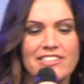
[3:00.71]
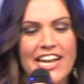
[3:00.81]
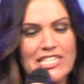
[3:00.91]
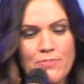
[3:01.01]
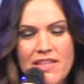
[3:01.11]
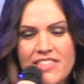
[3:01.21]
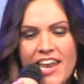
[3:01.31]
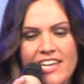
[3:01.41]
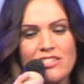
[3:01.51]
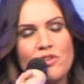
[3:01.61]
and I spent the
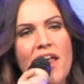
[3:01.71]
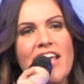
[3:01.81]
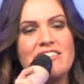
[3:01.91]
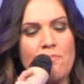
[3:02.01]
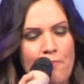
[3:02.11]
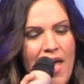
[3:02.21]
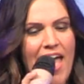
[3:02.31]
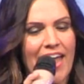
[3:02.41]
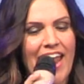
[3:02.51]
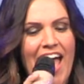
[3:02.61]
next two days in
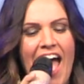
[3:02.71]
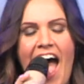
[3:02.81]
bed.